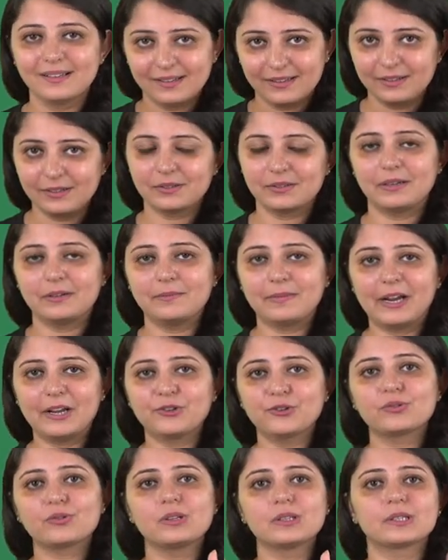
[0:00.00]
here at
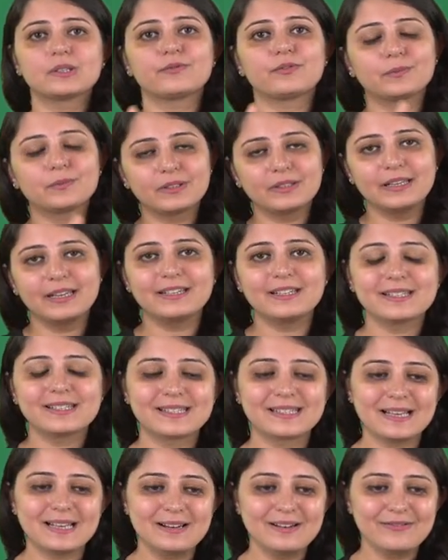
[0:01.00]
BYJU'S also from the net
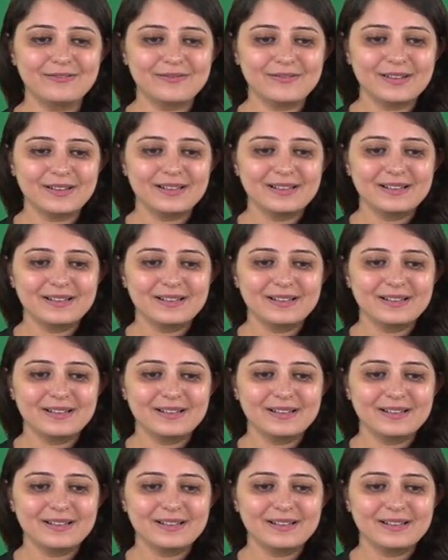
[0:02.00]
itself.